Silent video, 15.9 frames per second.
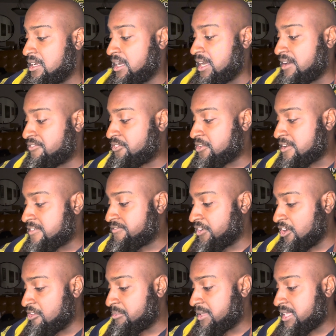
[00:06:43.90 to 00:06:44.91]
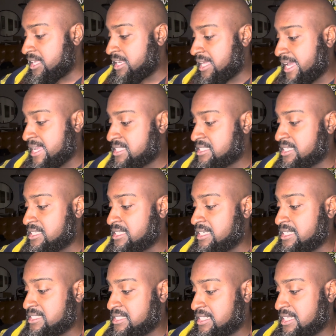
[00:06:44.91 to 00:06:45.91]
for involvement in a hazing
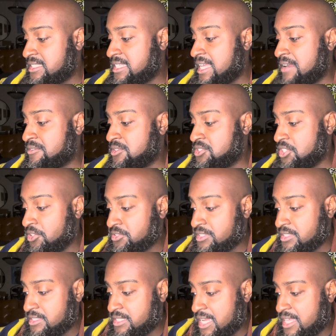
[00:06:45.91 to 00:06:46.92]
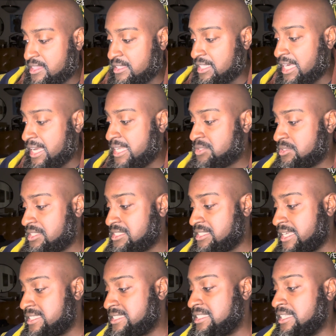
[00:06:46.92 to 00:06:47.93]
incident that results in death aligns with the
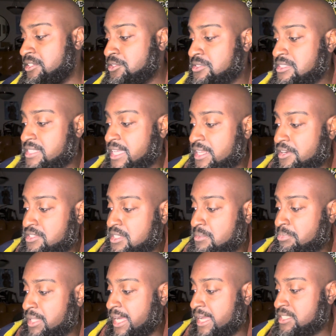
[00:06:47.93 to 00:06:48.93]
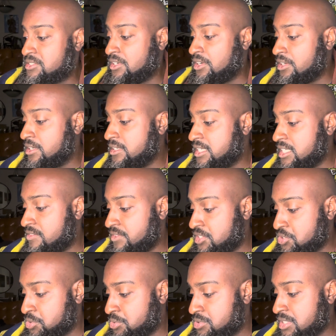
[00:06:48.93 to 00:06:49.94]
state's legal standards applied to all
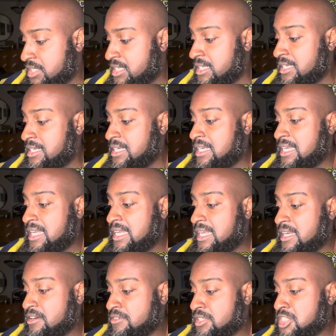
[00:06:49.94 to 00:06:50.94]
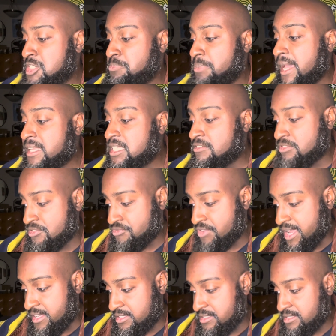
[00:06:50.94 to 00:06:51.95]
individuals, irrespective of
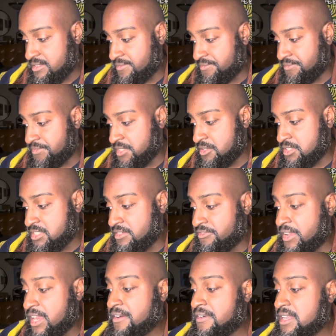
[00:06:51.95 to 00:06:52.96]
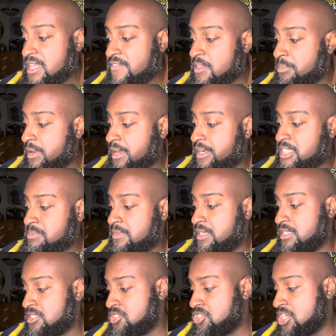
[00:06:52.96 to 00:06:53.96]
race. The severity of the
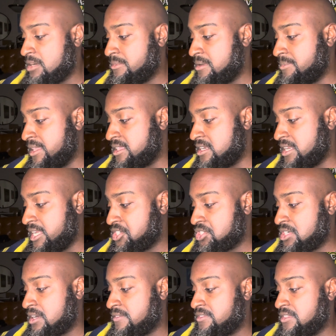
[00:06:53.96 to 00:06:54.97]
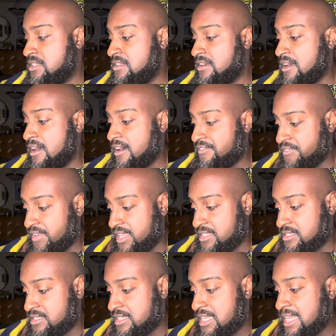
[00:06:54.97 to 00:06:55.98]
punishment is determined by the nature of the
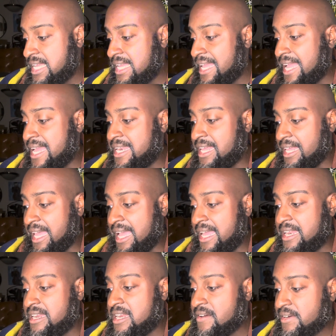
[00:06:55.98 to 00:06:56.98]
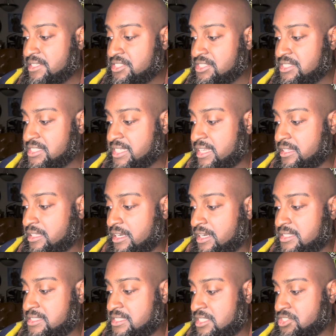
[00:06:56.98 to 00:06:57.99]
offense and adherence to state
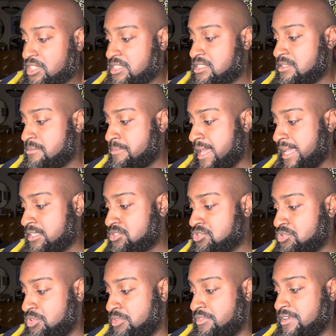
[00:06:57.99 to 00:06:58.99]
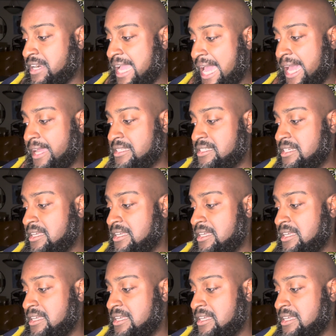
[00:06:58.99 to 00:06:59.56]
laws such as the Max Gruver Act,